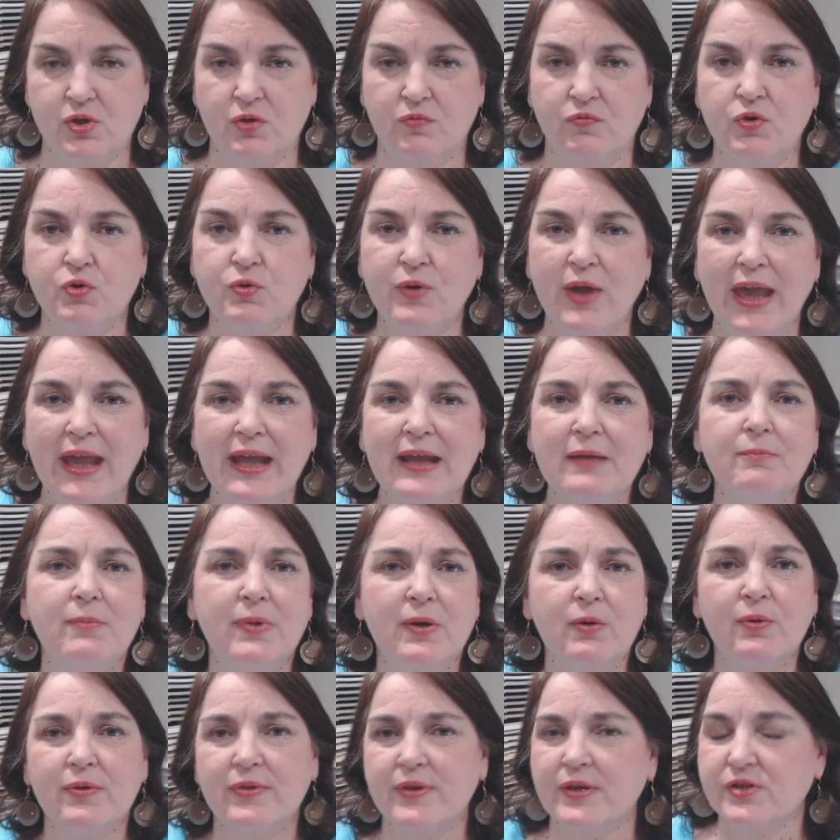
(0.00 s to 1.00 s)
So if you can't
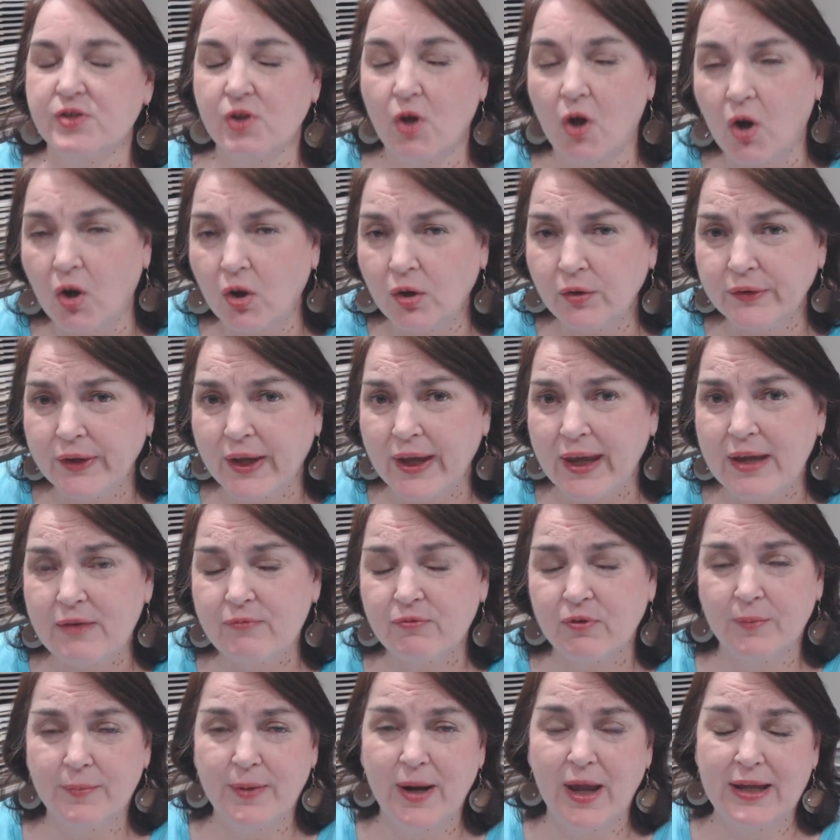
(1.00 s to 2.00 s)
be with us all day
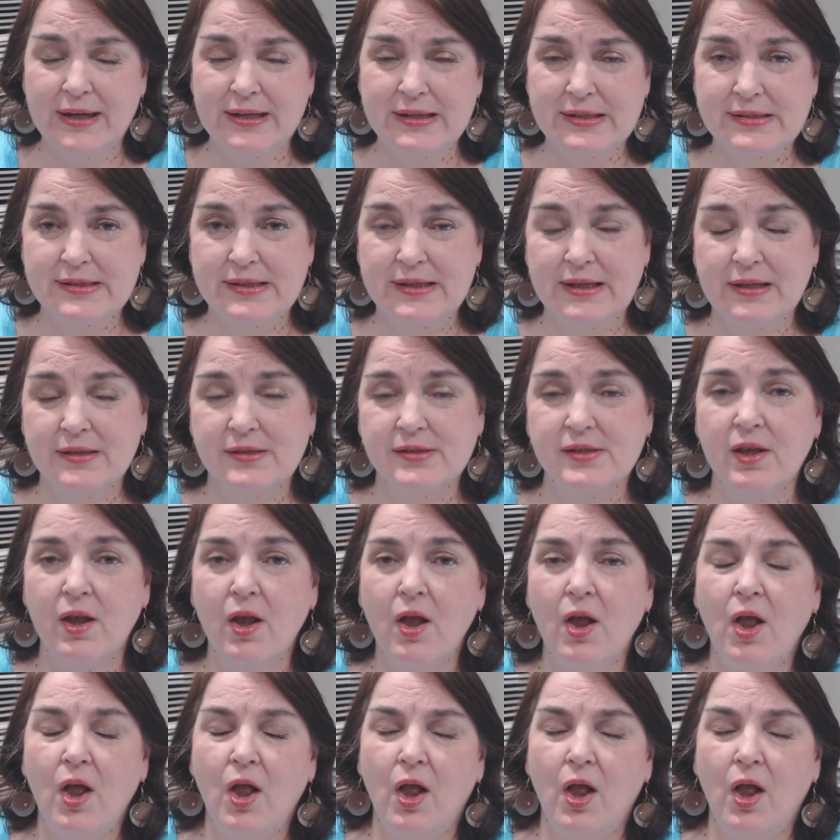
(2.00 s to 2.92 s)
from 9 to 6